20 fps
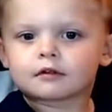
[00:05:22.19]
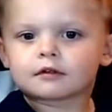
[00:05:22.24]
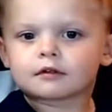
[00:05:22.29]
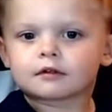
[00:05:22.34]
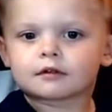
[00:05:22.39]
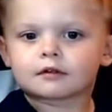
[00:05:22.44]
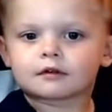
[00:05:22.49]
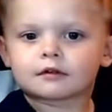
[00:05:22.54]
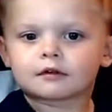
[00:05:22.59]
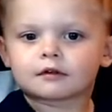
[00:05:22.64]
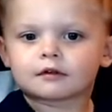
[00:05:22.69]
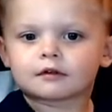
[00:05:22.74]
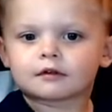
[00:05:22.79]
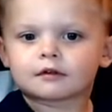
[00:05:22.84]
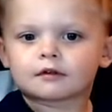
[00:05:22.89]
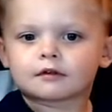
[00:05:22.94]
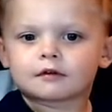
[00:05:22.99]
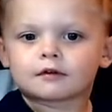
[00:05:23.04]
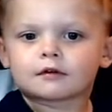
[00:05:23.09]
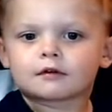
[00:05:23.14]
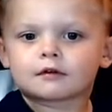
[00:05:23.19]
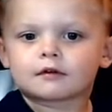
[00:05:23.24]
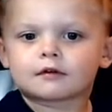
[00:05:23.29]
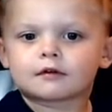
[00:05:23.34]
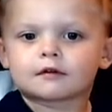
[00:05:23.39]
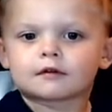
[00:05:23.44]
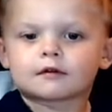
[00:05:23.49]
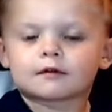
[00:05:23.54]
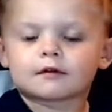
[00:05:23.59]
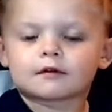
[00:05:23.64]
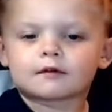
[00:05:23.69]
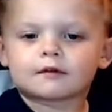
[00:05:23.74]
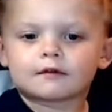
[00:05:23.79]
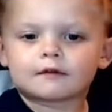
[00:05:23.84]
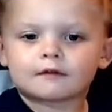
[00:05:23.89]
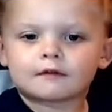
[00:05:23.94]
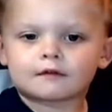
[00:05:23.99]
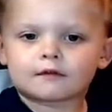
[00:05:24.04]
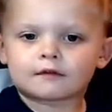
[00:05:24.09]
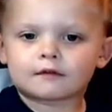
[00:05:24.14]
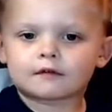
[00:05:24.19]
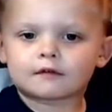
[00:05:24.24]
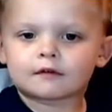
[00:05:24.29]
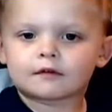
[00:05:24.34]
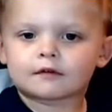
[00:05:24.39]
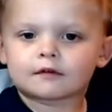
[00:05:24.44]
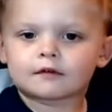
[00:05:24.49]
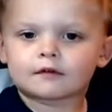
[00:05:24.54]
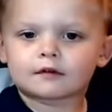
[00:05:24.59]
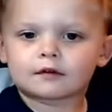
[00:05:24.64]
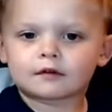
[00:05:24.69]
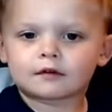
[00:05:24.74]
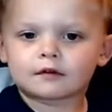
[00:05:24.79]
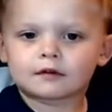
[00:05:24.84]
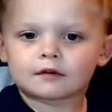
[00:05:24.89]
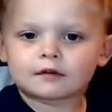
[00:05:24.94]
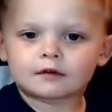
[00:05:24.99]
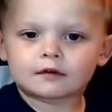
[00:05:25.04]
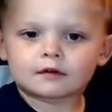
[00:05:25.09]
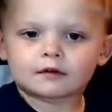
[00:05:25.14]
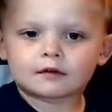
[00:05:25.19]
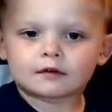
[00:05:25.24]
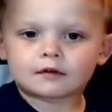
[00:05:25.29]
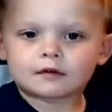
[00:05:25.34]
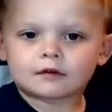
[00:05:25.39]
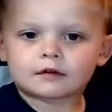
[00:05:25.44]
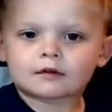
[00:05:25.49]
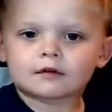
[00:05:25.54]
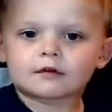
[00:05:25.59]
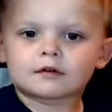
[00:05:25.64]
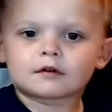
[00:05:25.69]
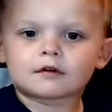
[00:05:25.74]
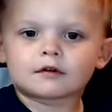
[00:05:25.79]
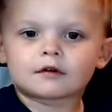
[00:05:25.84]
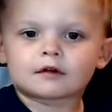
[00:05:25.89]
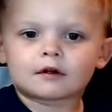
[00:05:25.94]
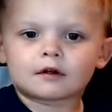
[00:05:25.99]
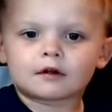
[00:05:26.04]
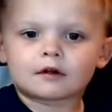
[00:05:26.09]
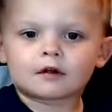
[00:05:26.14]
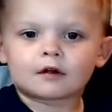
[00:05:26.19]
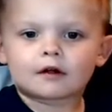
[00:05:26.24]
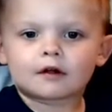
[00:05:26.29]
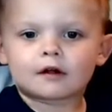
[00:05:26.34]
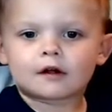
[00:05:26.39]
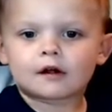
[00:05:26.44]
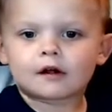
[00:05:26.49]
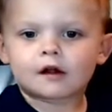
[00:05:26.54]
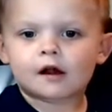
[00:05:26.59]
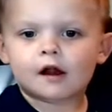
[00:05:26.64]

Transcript: No words are spoken by the person on screen.